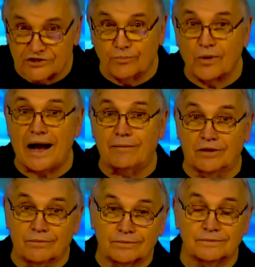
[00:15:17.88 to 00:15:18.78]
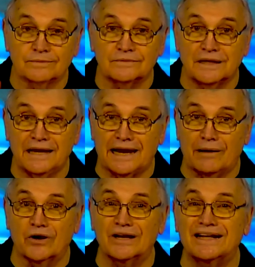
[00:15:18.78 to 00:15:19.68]
the problem, and I'm
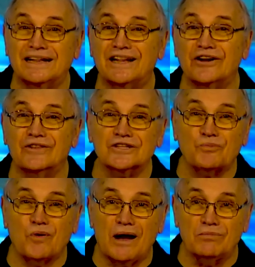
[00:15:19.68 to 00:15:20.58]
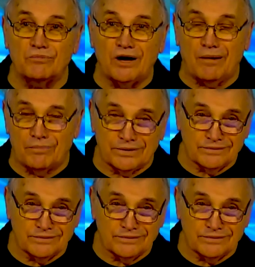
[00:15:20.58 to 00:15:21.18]
going to clear this problem up.